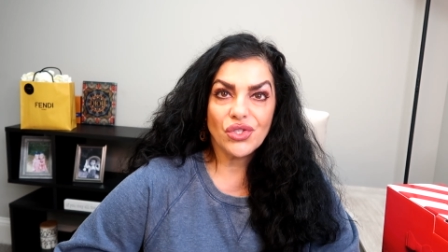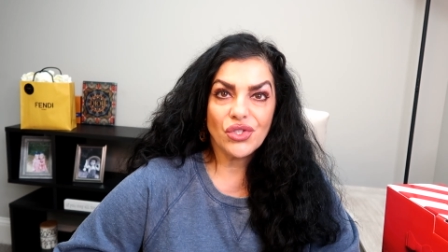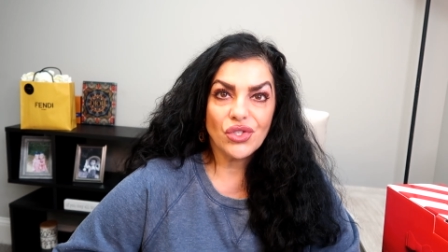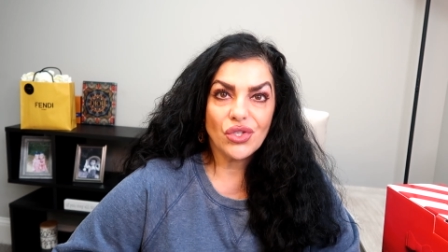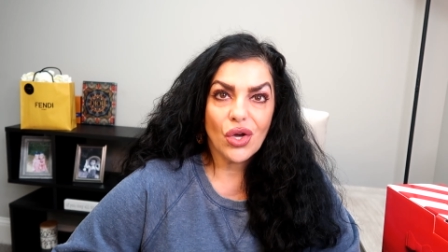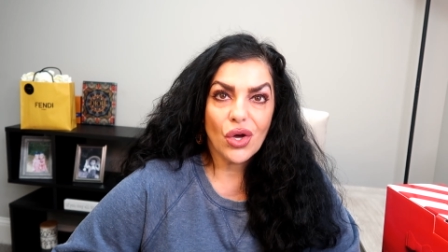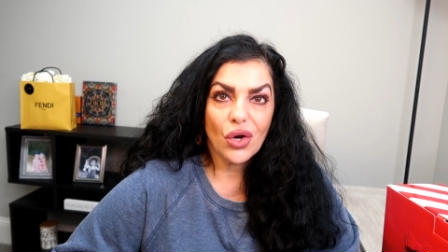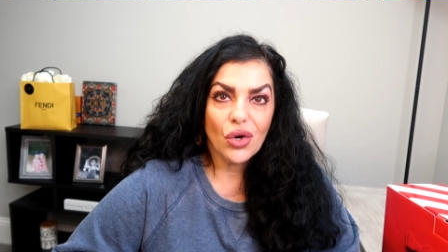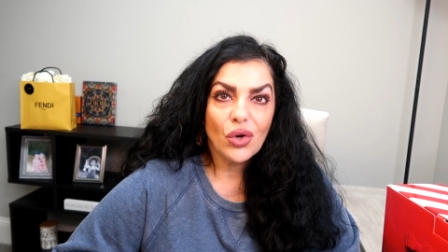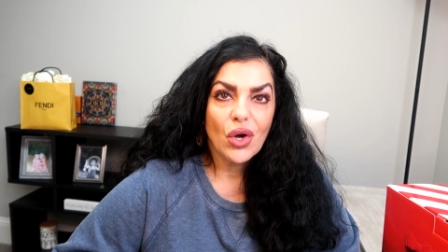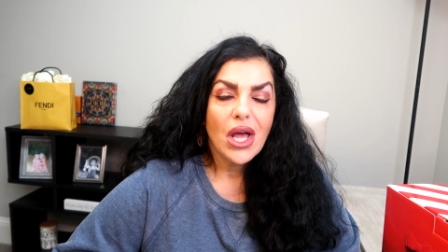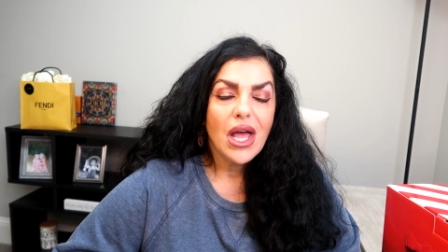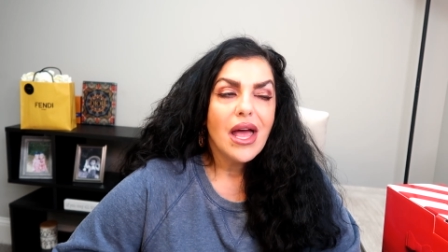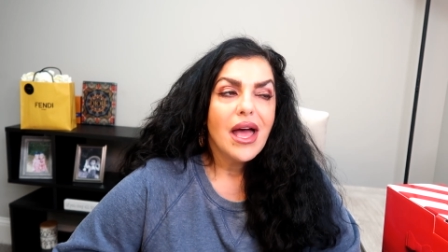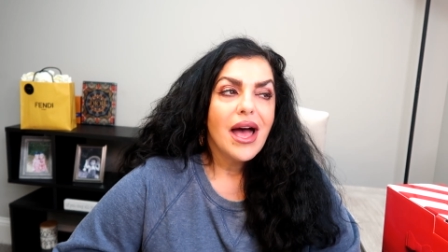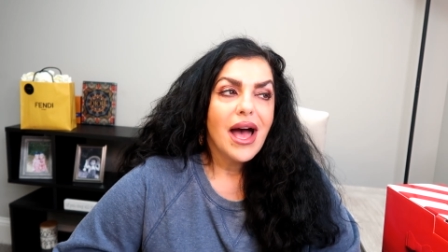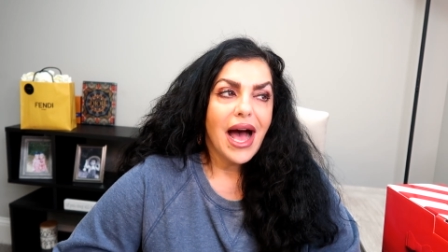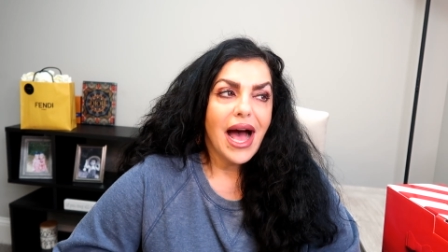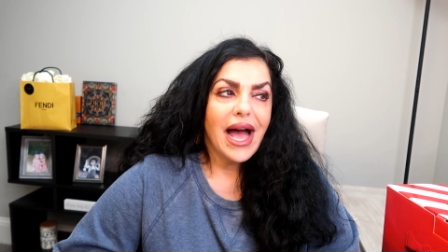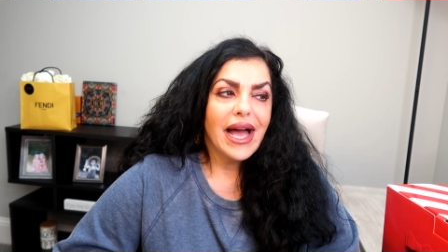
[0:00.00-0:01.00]
So
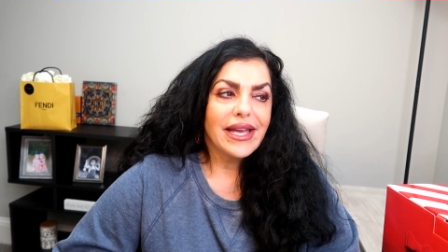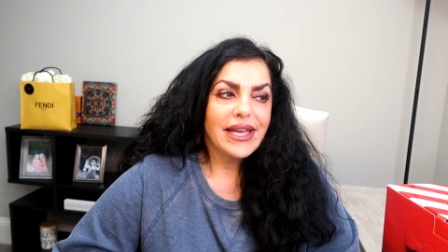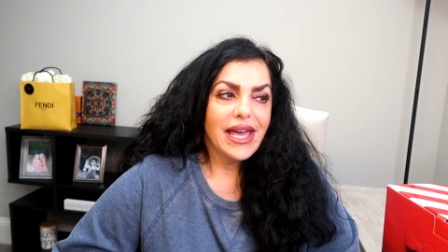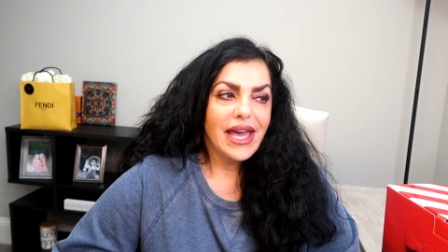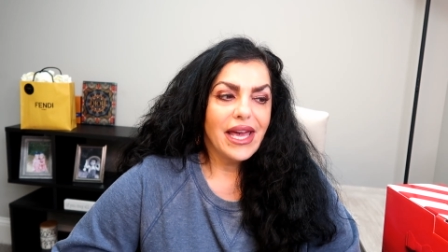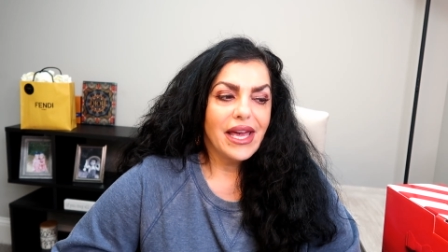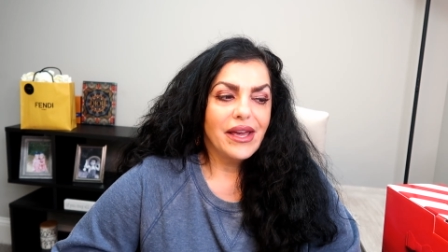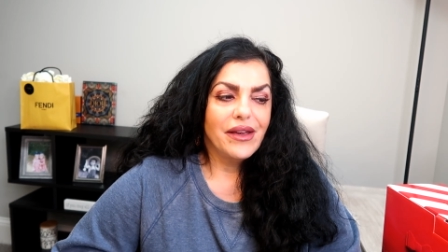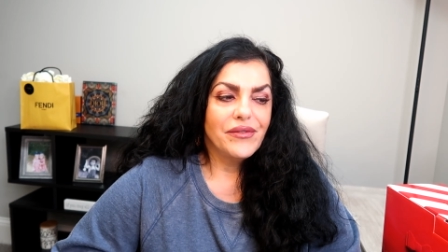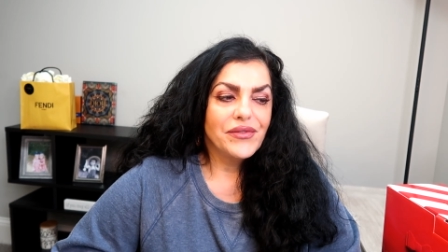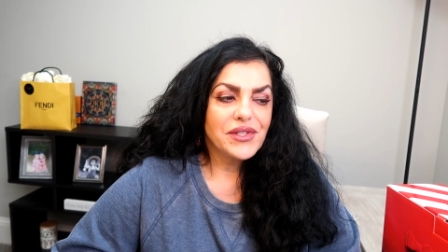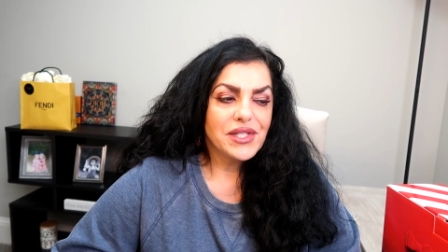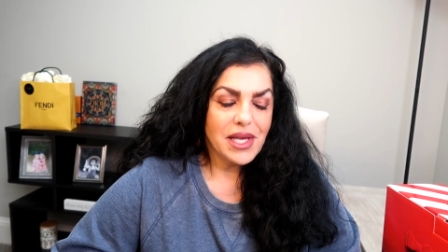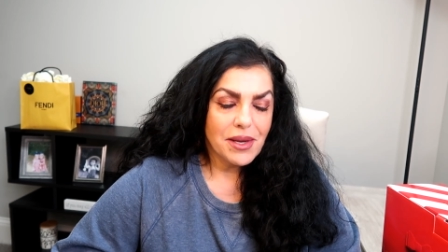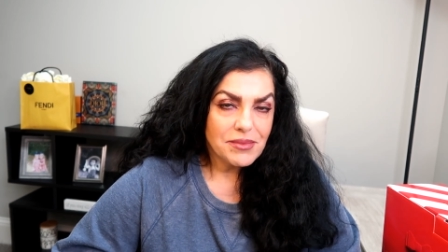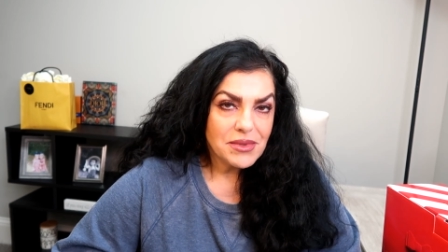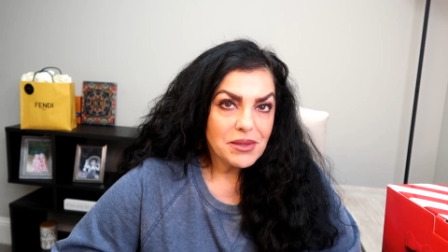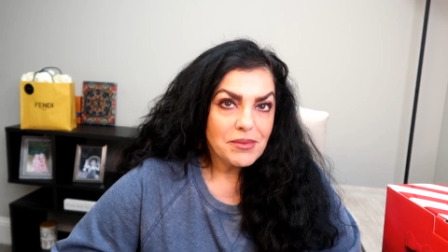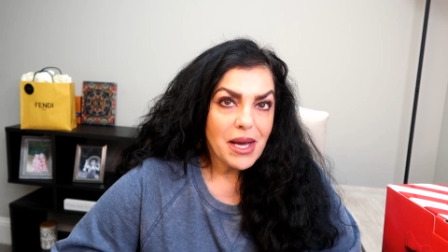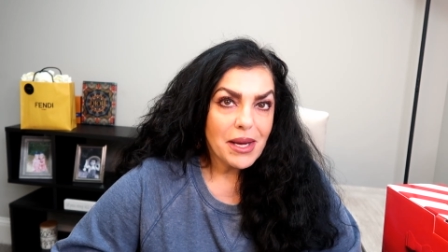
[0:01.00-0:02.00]
I gave
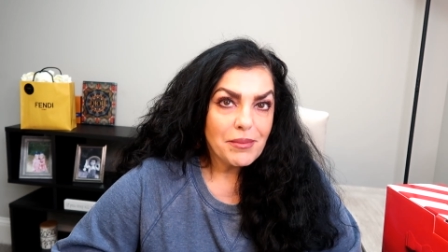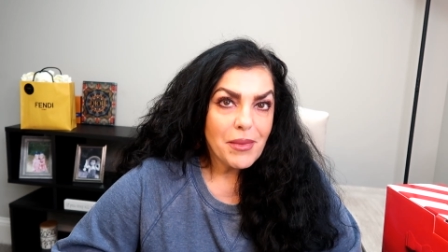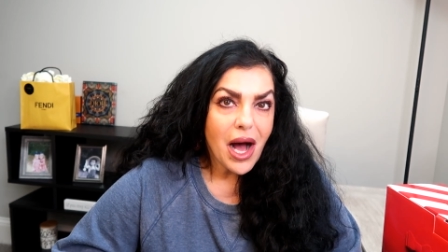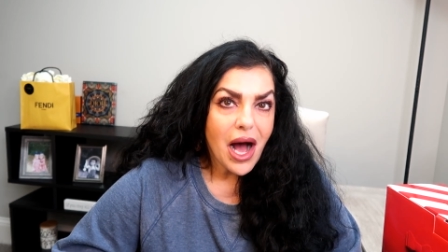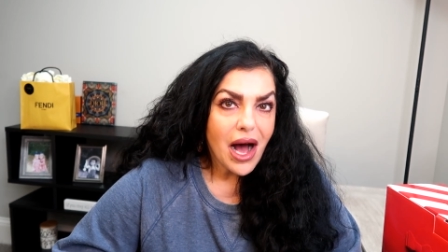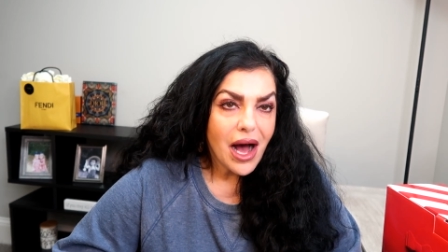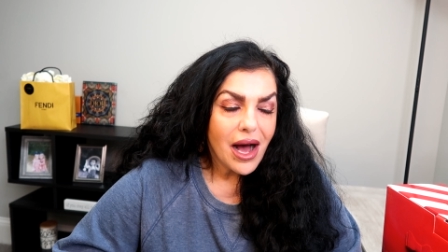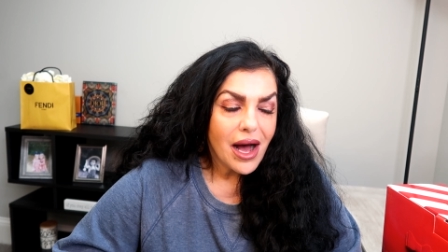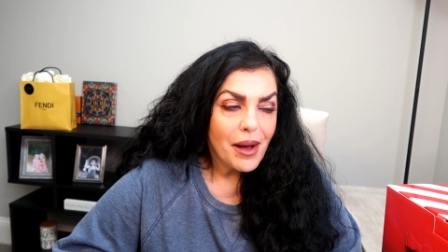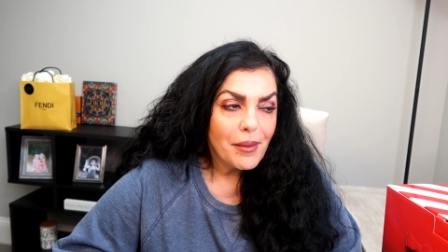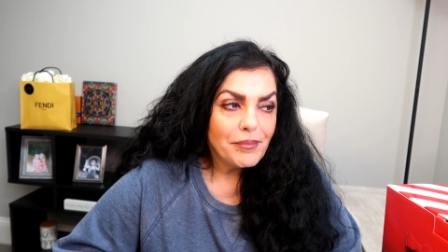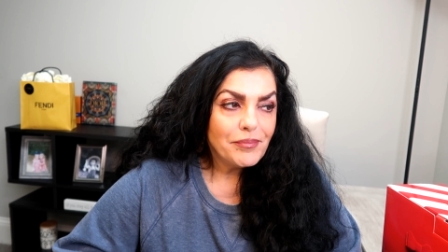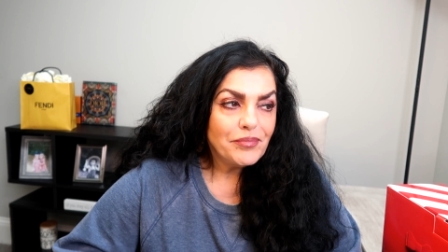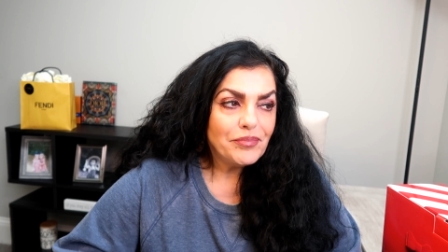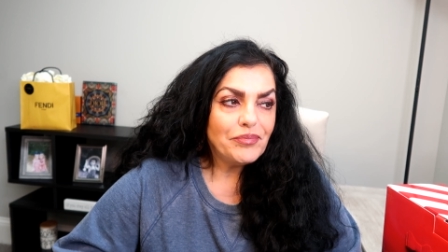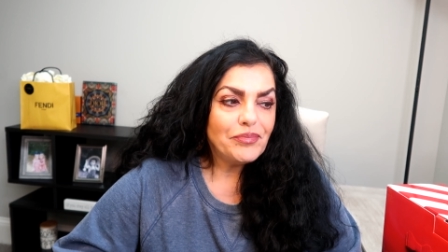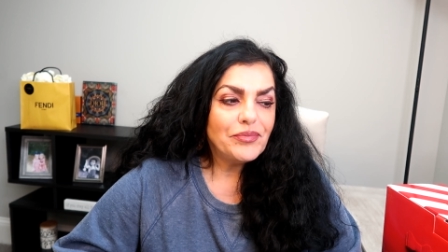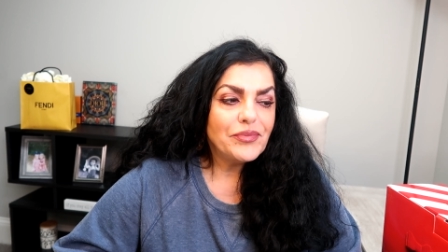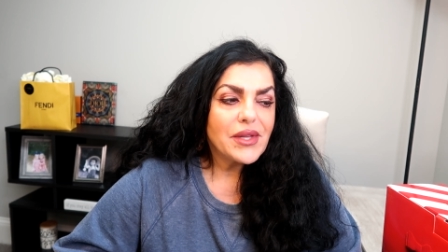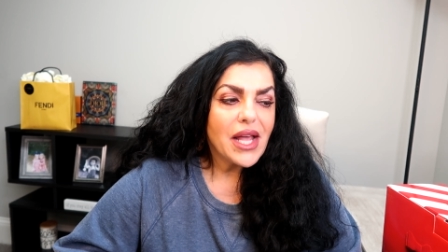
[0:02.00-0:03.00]
some to my
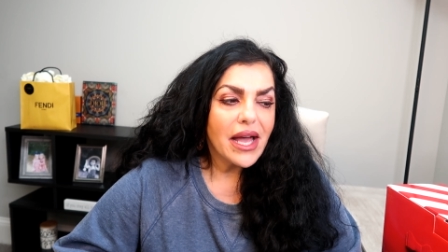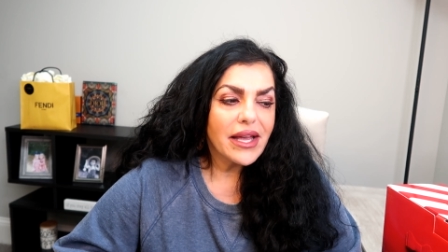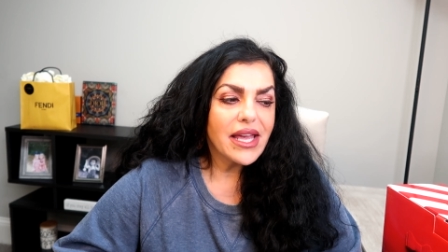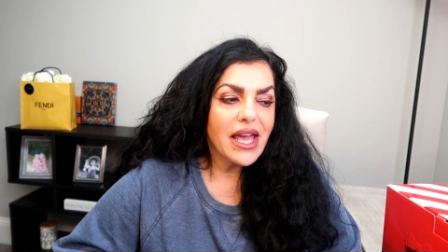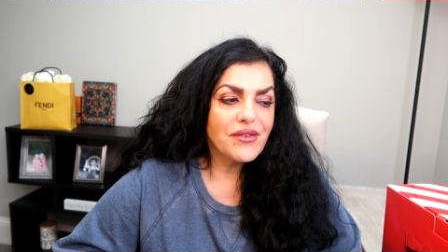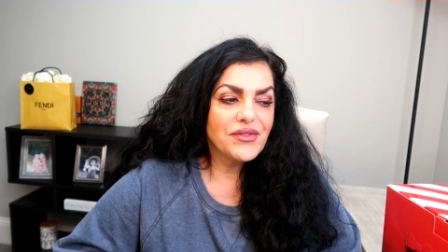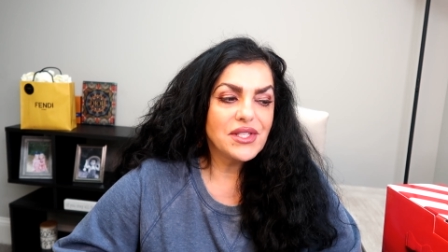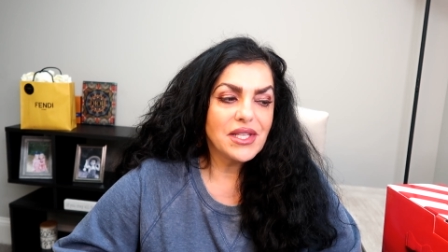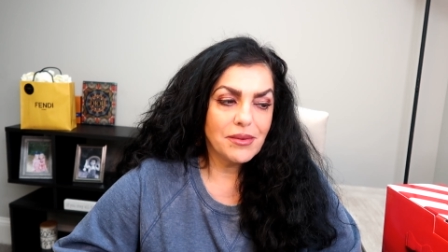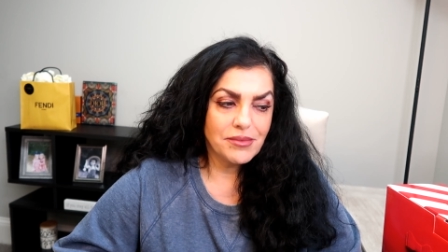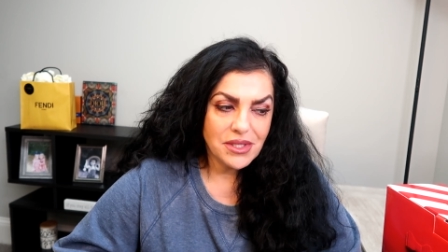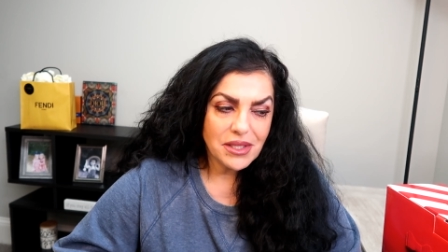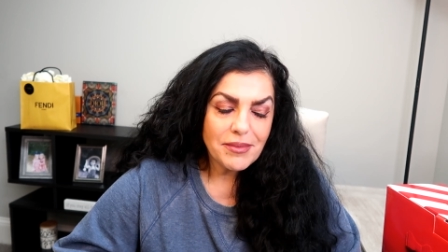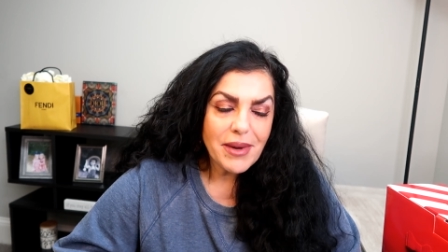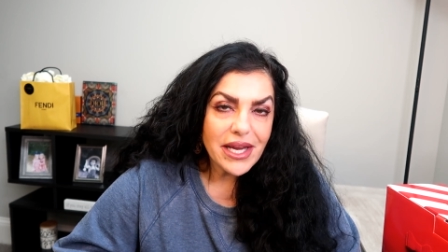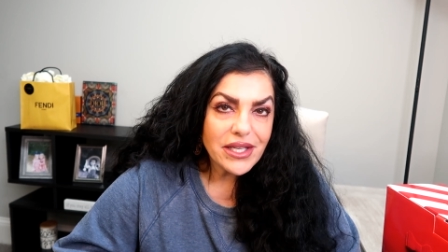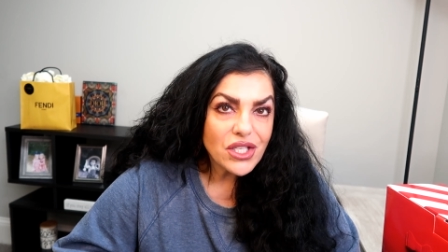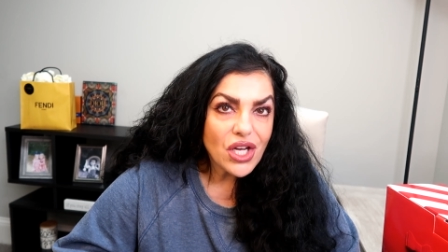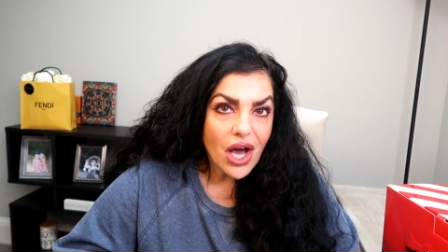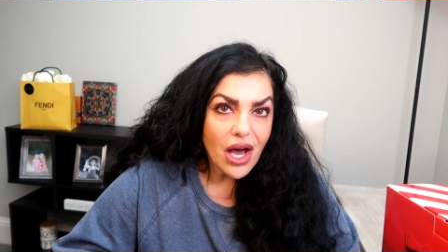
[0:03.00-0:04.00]
mom, I gave some to
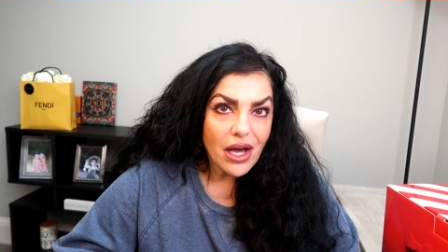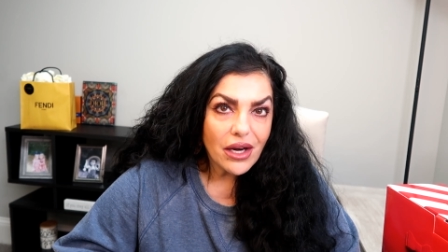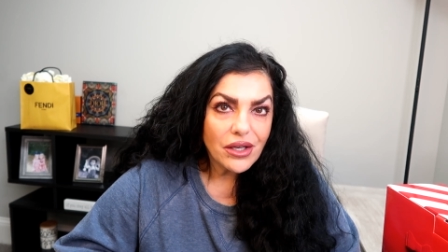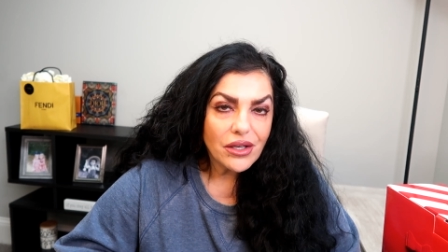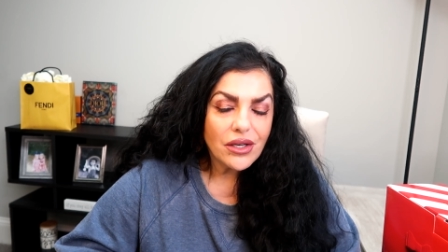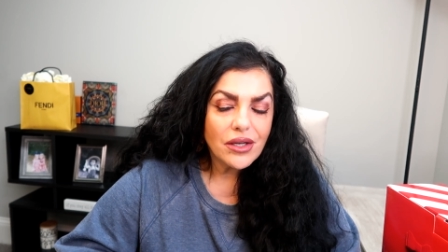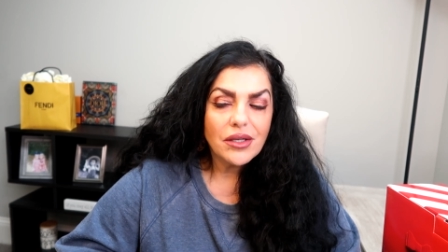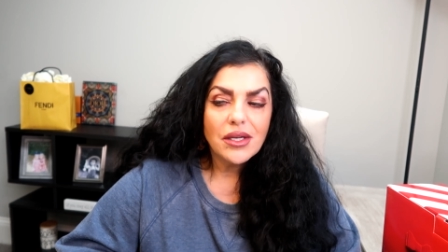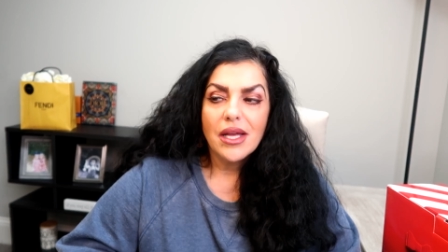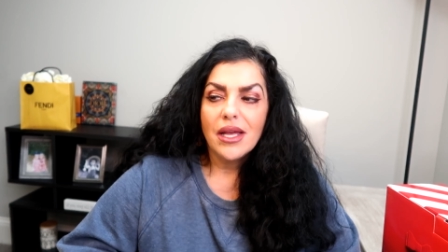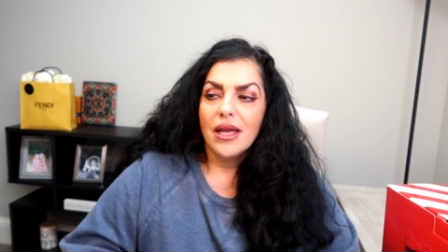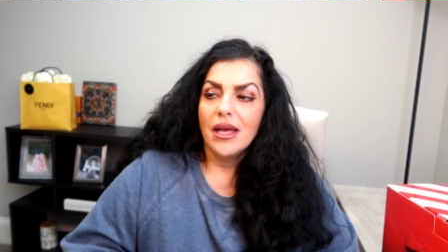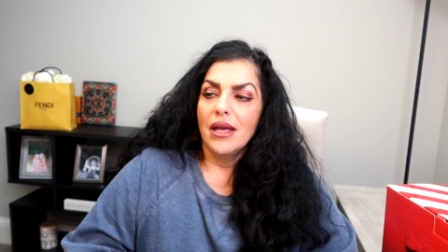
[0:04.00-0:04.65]
my daughter,